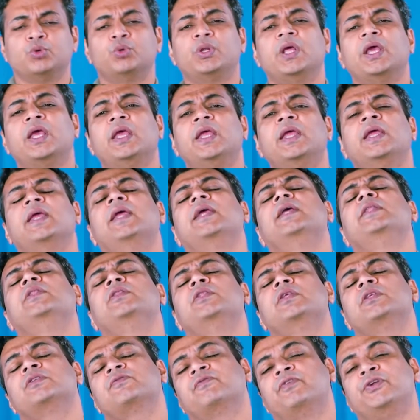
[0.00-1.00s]
today in
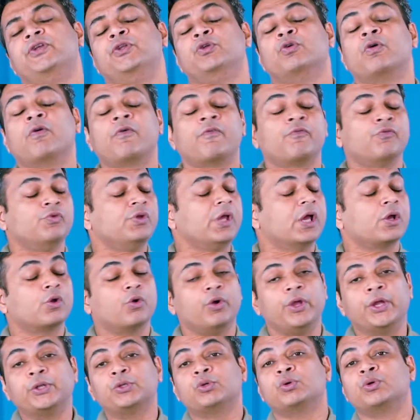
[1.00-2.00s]
this video we are
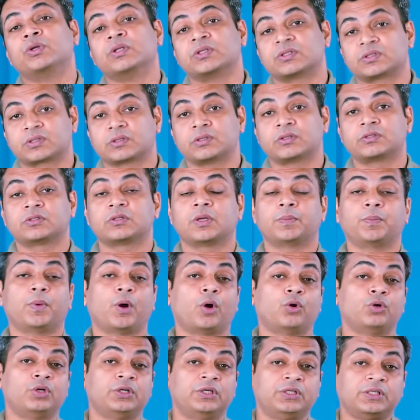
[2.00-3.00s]
going to discuss
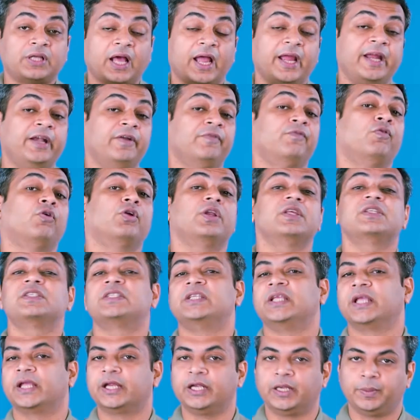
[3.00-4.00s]
about diet for a
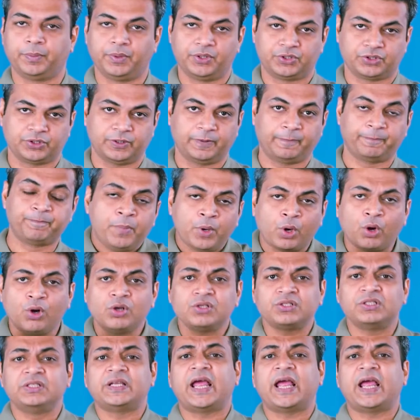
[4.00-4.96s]
CKD patient. Because